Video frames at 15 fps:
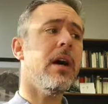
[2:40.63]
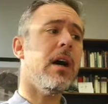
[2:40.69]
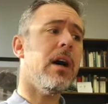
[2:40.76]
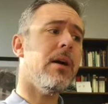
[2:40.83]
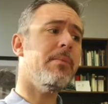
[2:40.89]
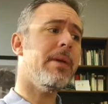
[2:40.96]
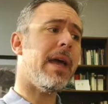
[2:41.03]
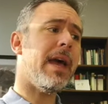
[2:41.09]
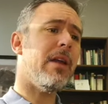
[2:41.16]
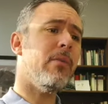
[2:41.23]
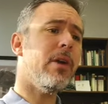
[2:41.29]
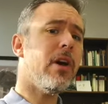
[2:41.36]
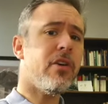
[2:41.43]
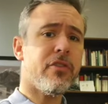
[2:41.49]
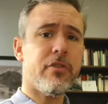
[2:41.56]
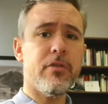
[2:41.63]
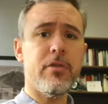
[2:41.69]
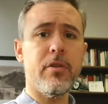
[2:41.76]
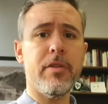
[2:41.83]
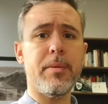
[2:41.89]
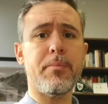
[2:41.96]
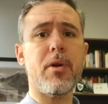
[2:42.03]
Um, and we also
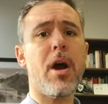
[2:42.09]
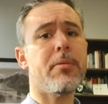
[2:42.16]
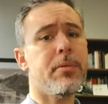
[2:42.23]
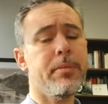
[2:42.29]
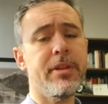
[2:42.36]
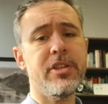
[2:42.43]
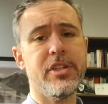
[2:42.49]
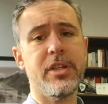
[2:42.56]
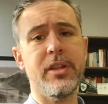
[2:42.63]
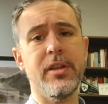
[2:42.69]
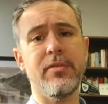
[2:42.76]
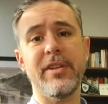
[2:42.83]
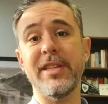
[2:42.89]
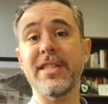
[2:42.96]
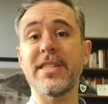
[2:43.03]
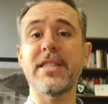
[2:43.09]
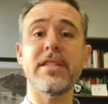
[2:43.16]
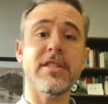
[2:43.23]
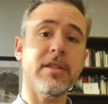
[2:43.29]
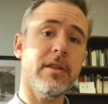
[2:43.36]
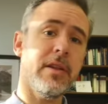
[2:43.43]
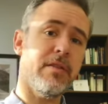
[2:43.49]
know that probably she lived in
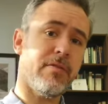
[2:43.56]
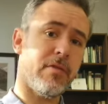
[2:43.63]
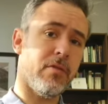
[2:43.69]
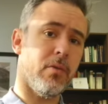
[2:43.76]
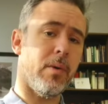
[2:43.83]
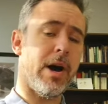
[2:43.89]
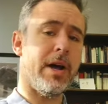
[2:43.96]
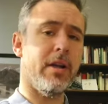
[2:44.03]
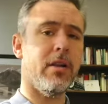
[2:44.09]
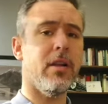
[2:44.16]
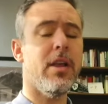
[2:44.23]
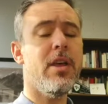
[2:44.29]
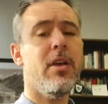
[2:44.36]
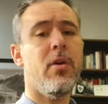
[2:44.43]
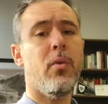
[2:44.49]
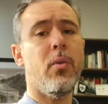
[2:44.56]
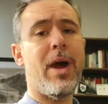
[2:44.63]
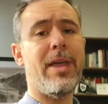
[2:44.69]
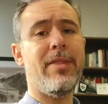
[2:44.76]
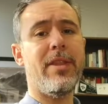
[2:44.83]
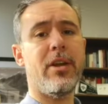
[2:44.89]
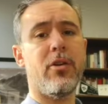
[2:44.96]
Sicily for a while
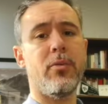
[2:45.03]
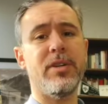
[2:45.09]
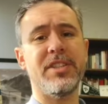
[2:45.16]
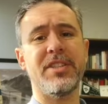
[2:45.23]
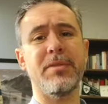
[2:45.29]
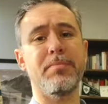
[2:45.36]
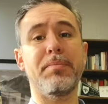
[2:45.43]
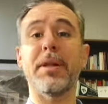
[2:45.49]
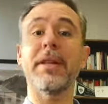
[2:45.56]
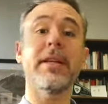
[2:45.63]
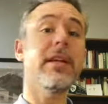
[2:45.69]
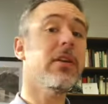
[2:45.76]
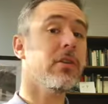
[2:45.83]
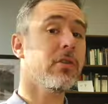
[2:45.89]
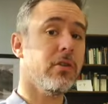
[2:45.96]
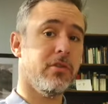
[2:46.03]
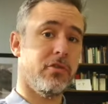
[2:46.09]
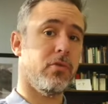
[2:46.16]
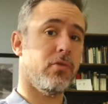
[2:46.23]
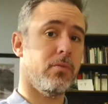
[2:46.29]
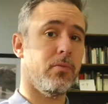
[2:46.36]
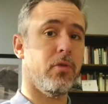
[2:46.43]
when there was some political
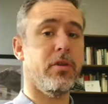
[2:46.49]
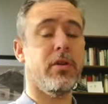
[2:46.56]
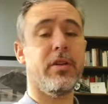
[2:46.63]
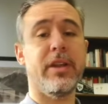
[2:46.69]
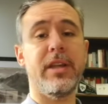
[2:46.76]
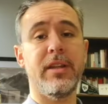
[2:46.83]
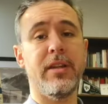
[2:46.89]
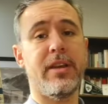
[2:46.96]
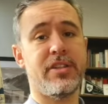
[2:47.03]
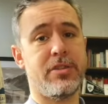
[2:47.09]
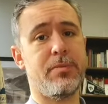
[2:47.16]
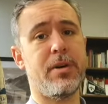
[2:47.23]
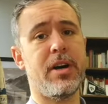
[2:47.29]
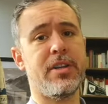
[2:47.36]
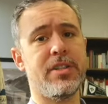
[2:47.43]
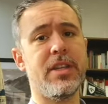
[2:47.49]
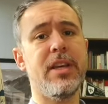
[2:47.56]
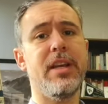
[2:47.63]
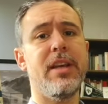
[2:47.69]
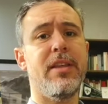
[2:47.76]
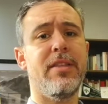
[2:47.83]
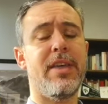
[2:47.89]
turmoil in Lesbos
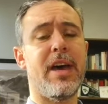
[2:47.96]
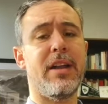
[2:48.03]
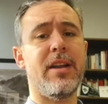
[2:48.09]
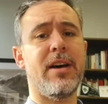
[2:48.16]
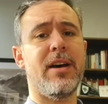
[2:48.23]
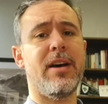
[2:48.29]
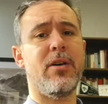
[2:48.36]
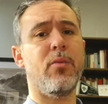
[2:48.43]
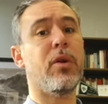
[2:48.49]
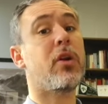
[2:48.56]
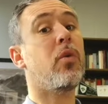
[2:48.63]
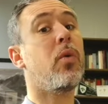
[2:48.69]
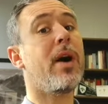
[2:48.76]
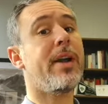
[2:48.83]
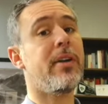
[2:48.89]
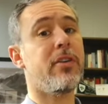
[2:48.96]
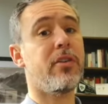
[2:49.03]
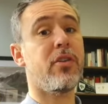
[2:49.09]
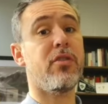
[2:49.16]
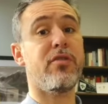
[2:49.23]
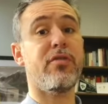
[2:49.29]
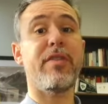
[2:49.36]
that uh, required
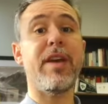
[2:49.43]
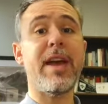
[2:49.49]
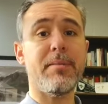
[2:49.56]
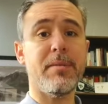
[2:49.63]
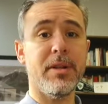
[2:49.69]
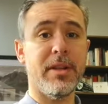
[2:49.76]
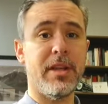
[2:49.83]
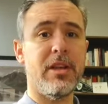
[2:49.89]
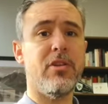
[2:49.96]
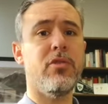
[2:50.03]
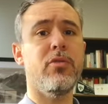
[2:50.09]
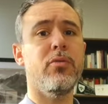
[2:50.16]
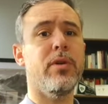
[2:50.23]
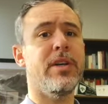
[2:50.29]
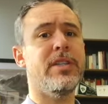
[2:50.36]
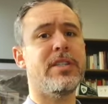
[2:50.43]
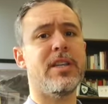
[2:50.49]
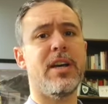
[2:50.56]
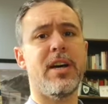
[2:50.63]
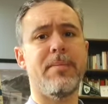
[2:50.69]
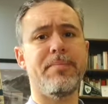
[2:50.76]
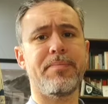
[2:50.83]
her family, who was
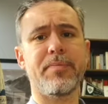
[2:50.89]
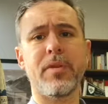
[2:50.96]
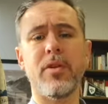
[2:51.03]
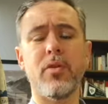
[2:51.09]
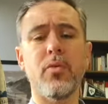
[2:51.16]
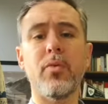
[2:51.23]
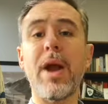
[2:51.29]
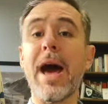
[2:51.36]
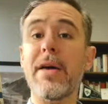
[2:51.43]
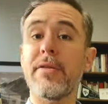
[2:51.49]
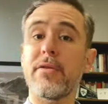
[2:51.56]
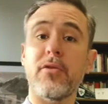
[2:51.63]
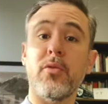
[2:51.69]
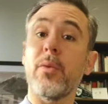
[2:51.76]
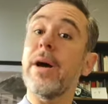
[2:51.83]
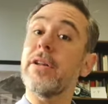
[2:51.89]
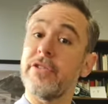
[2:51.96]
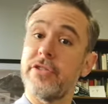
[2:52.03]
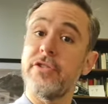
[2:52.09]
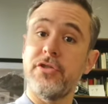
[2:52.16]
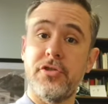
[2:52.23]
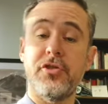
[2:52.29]
um, rather well
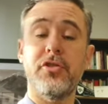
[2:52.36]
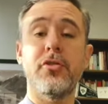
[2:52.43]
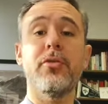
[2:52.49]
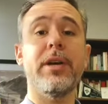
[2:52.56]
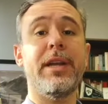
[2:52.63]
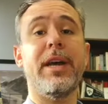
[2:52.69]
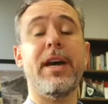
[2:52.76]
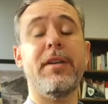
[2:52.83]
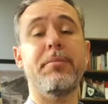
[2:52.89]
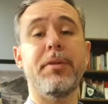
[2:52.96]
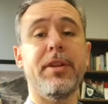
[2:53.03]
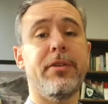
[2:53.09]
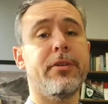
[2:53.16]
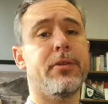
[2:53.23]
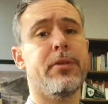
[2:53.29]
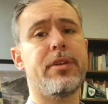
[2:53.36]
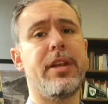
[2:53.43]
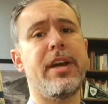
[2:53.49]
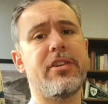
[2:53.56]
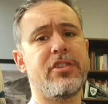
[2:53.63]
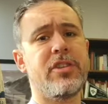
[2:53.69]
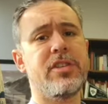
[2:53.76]
to do and had political
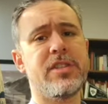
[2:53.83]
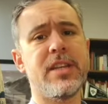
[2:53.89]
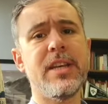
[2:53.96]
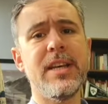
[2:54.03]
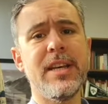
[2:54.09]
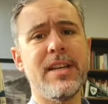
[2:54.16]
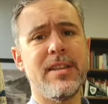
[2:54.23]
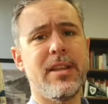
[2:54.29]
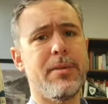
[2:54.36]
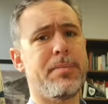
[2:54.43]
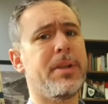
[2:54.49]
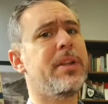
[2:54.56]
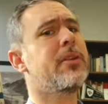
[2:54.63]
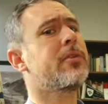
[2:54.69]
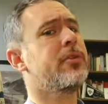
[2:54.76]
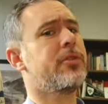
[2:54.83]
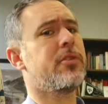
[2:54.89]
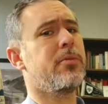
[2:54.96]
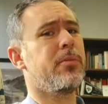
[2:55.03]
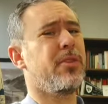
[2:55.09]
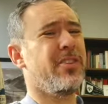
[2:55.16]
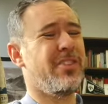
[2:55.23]
connections, the political
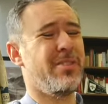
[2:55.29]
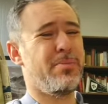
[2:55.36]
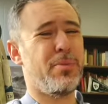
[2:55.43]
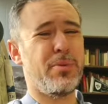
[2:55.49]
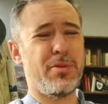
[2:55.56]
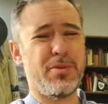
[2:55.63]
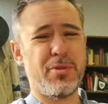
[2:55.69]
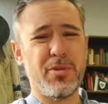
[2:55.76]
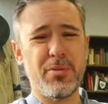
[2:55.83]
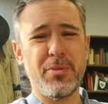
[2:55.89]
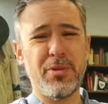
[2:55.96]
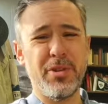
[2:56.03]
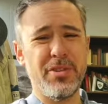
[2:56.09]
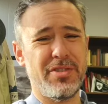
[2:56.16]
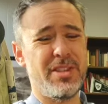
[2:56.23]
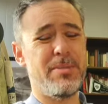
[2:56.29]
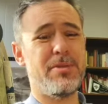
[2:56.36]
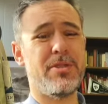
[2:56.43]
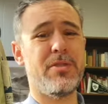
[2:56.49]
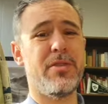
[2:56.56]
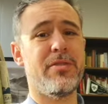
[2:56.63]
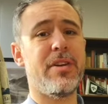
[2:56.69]
turmoil, turmoil seems
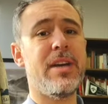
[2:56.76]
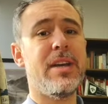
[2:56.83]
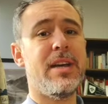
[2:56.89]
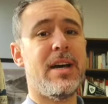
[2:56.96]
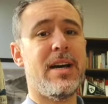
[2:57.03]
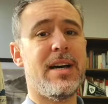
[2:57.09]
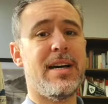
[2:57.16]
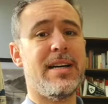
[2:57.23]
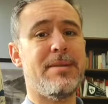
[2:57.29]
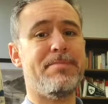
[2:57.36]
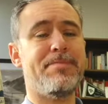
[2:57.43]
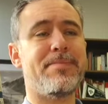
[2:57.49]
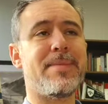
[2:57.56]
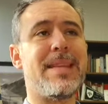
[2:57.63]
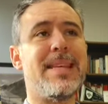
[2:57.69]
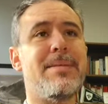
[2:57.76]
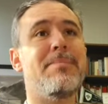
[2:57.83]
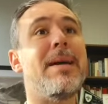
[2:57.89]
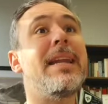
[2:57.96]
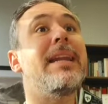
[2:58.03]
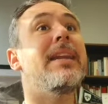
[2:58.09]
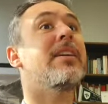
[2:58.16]
to have. Uh,
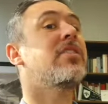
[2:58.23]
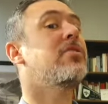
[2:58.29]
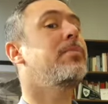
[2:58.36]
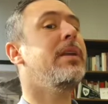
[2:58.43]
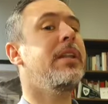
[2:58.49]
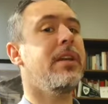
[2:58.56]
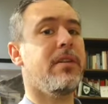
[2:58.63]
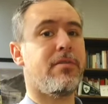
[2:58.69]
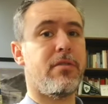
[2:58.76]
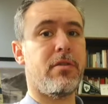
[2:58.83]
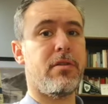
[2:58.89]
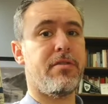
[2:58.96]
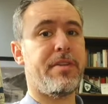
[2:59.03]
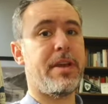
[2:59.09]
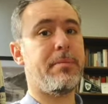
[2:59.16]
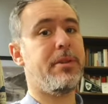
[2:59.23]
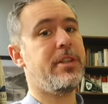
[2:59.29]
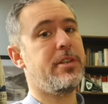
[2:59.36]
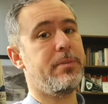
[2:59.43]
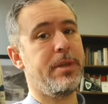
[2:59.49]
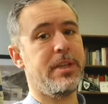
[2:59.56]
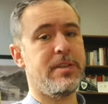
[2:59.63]
made it expedient for her family
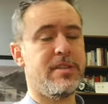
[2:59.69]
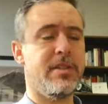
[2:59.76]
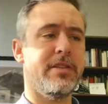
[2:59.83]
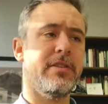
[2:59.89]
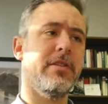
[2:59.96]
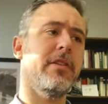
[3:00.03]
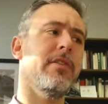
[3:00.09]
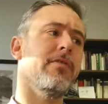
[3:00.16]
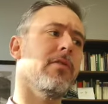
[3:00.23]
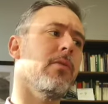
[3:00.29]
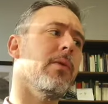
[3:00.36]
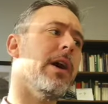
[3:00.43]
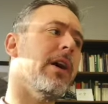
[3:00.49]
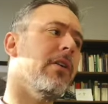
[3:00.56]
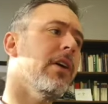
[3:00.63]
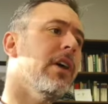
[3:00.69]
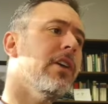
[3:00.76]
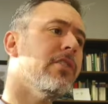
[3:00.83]
to be in Sicily for a while.